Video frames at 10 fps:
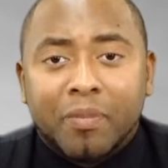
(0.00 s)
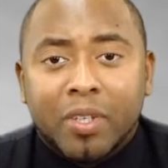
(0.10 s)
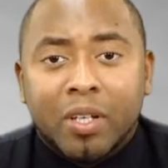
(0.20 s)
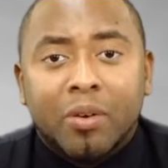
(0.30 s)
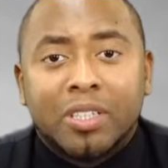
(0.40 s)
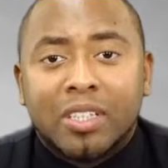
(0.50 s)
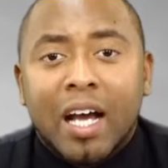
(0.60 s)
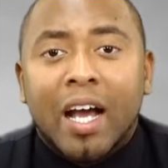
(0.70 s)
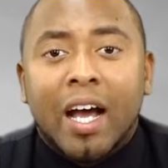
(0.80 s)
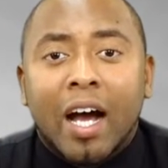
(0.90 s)
It's
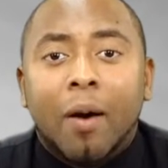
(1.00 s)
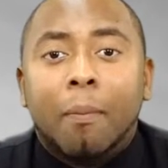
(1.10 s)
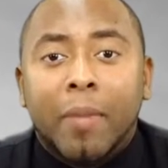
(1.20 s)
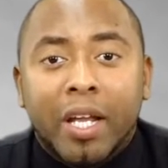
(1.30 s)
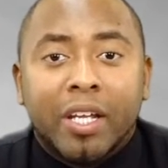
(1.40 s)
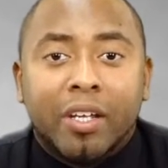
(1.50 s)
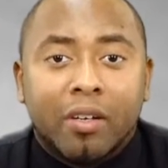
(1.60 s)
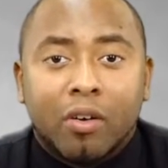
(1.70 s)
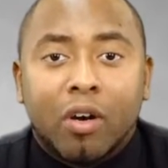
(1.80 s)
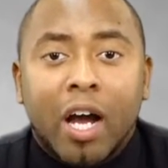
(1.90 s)
not how many
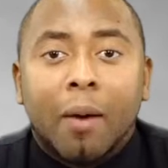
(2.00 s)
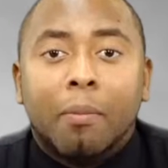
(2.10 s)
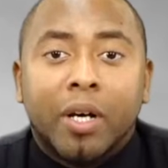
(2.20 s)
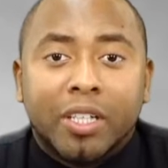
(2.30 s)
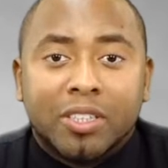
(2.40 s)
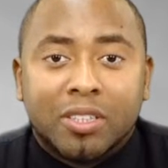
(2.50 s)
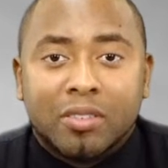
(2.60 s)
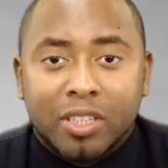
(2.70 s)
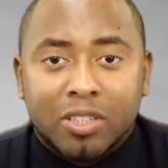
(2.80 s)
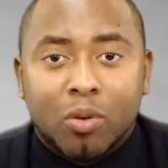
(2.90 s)
or how much,
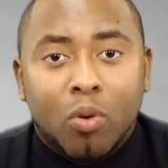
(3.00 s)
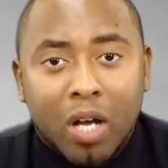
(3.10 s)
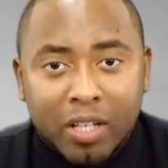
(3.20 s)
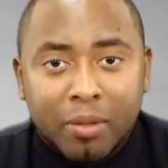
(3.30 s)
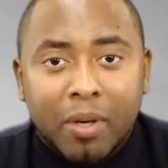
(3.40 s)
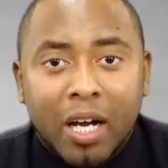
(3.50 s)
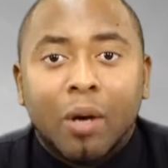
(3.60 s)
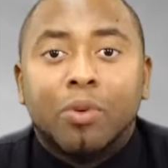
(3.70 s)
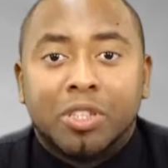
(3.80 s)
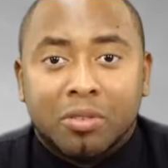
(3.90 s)
it's the quality
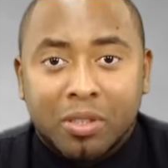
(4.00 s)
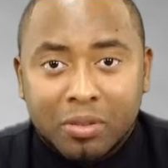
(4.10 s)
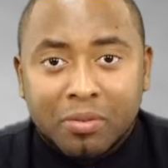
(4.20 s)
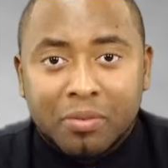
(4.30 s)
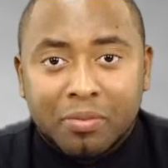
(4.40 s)
behind what you do.